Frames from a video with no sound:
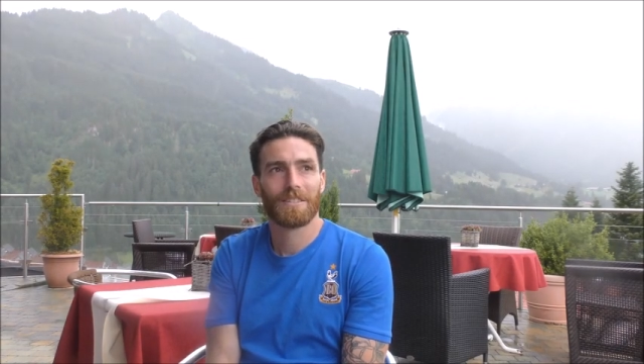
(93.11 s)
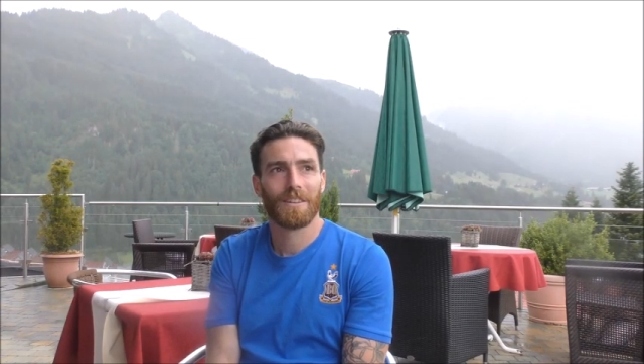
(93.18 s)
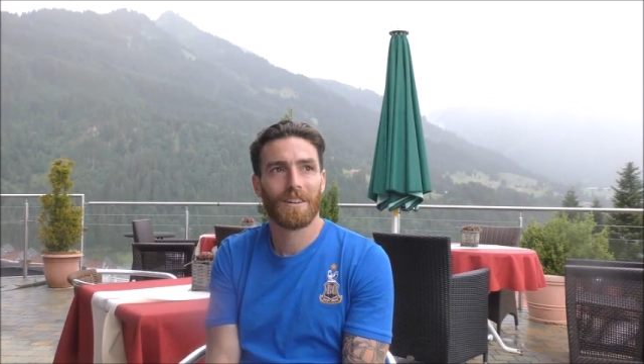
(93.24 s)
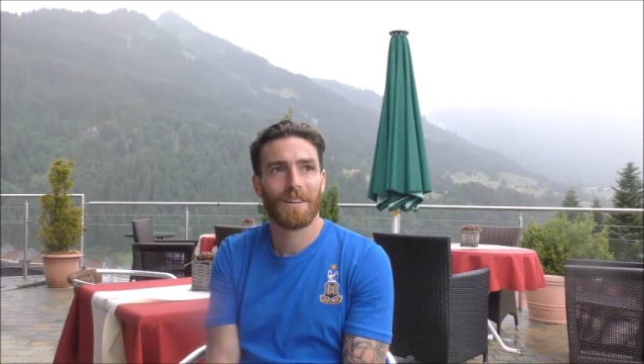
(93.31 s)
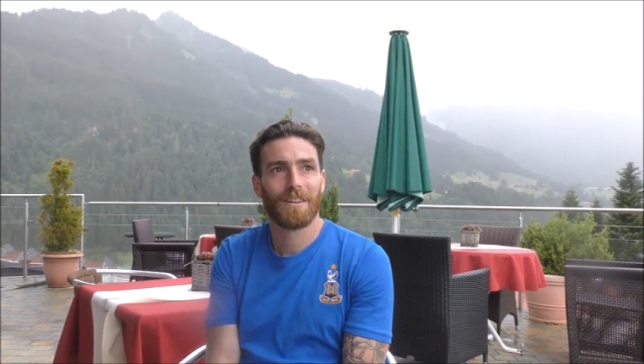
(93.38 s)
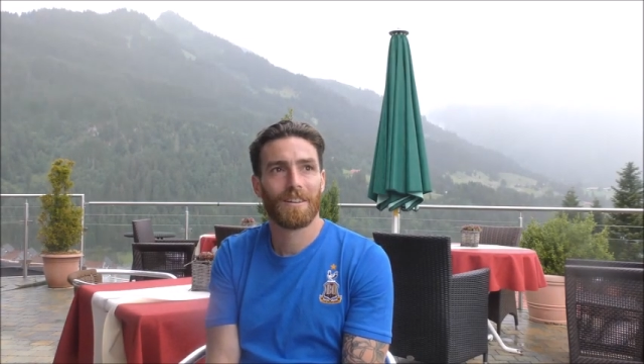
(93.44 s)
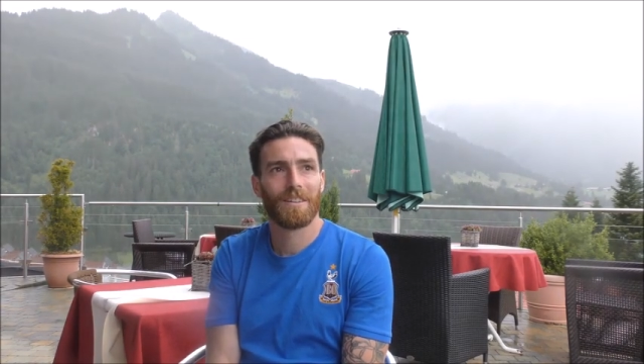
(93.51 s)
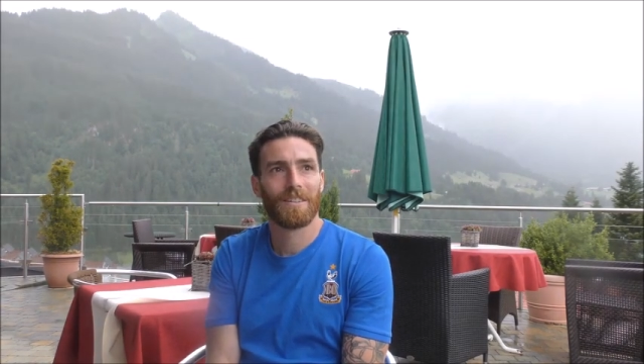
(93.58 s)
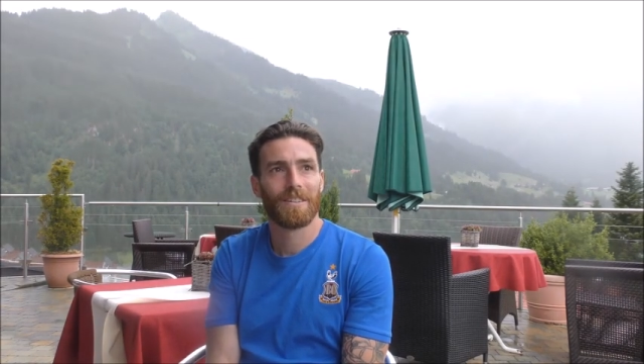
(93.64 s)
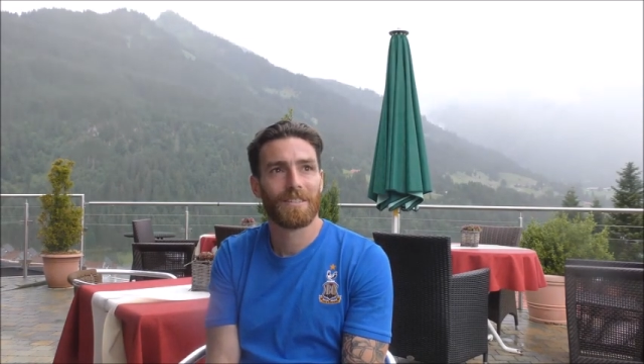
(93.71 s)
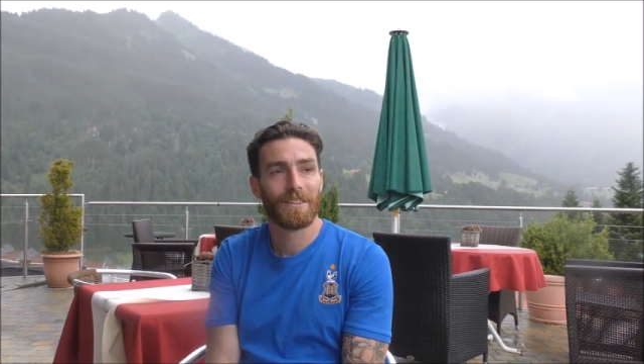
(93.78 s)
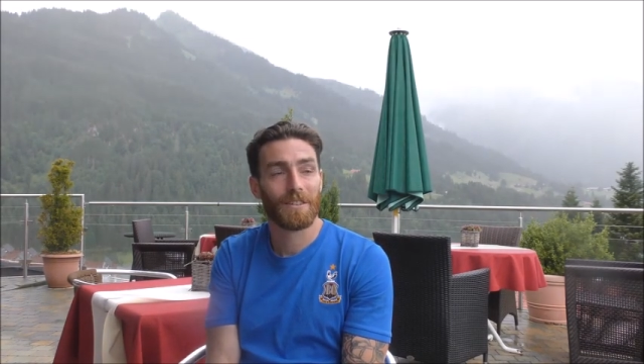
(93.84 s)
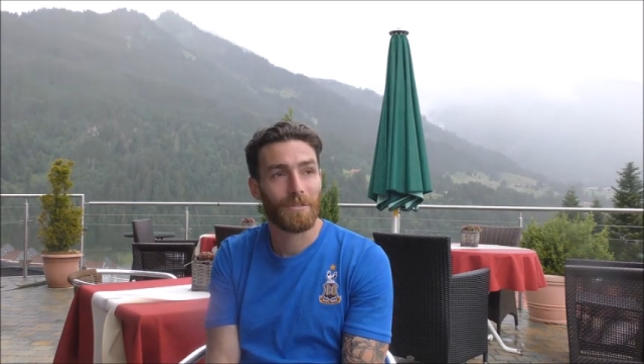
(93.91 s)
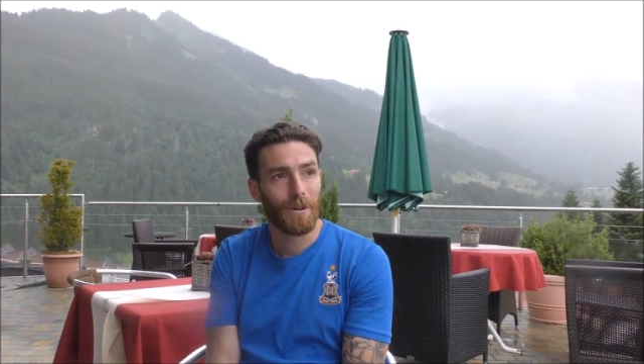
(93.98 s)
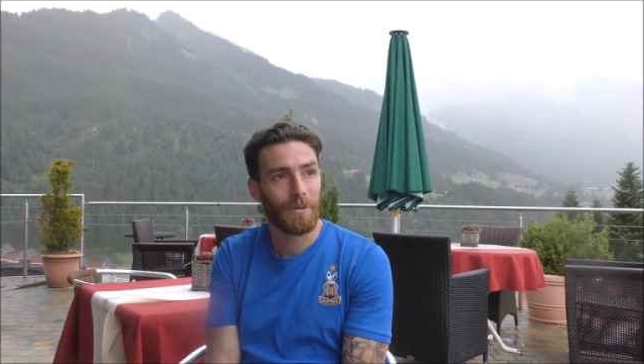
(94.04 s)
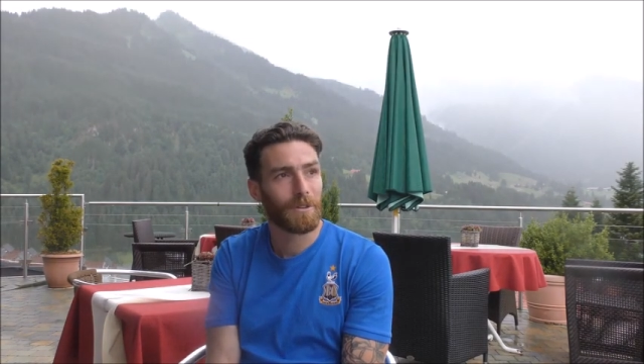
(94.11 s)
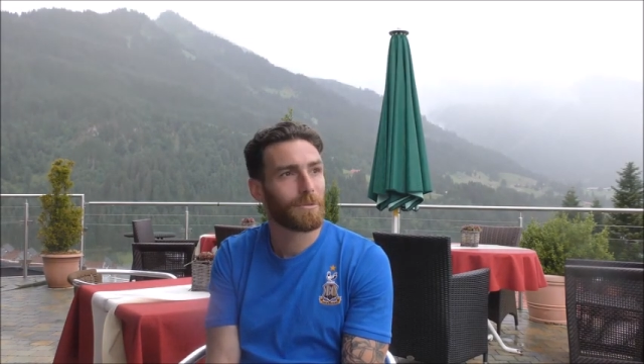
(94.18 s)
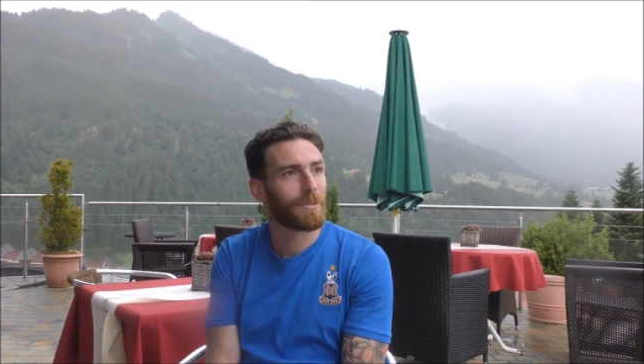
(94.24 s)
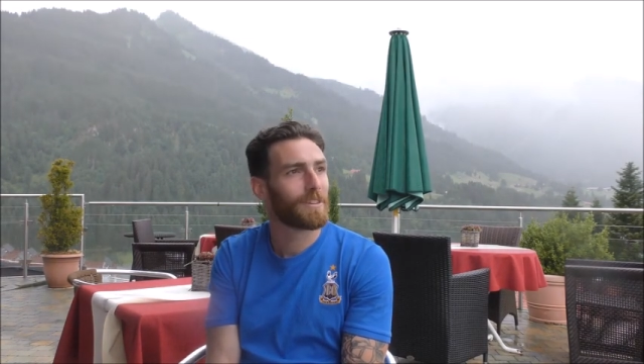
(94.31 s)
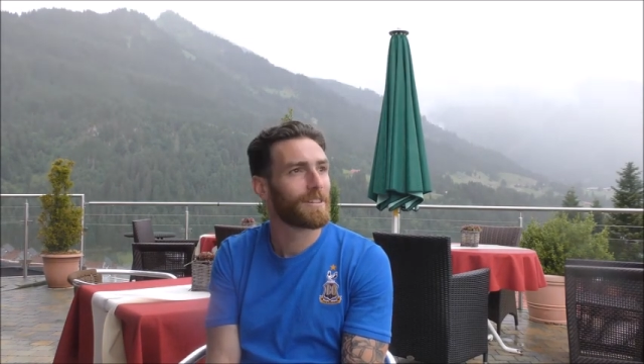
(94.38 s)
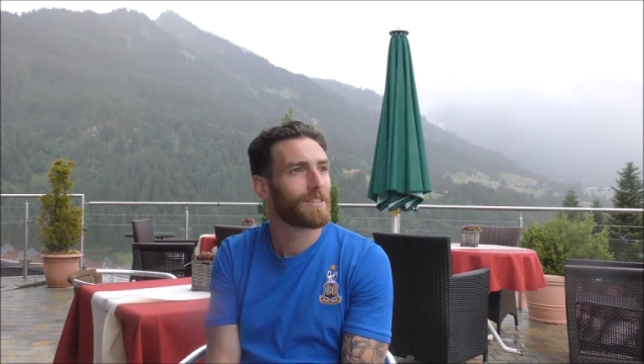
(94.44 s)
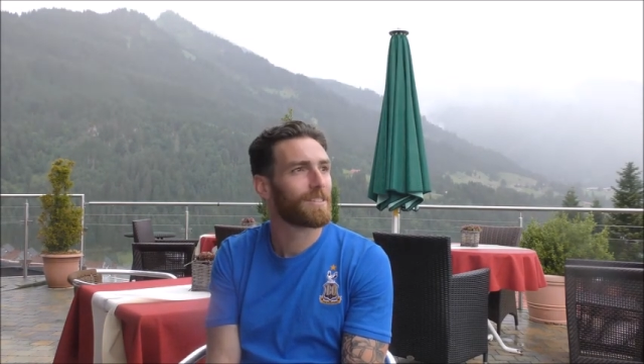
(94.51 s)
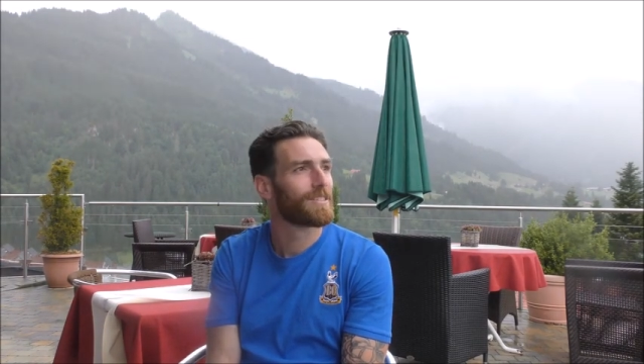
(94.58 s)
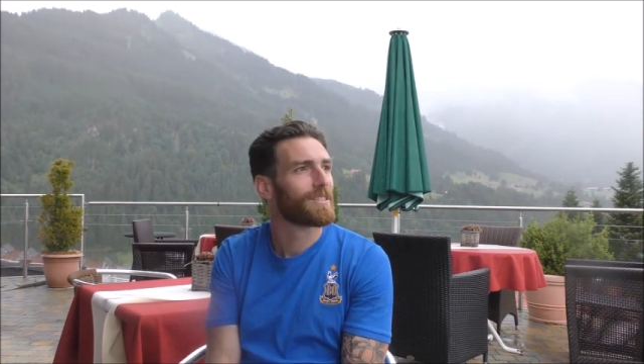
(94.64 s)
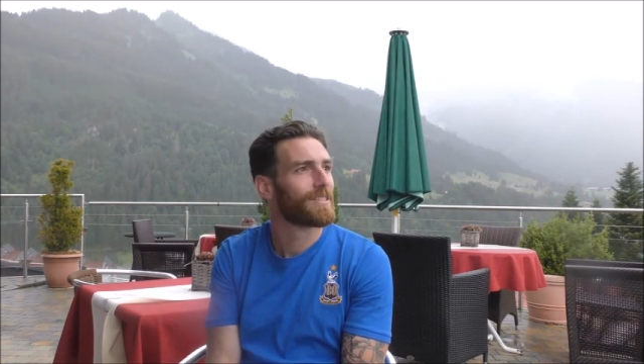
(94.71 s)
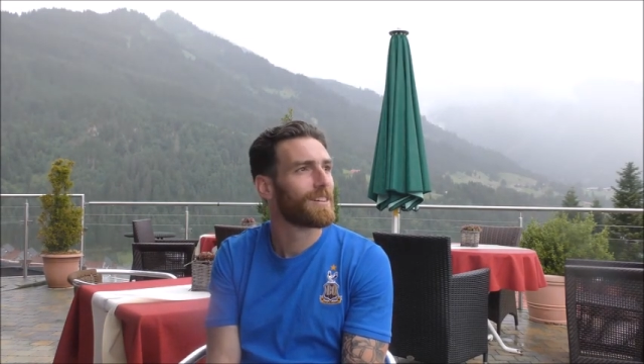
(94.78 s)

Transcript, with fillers: uh, it's very green.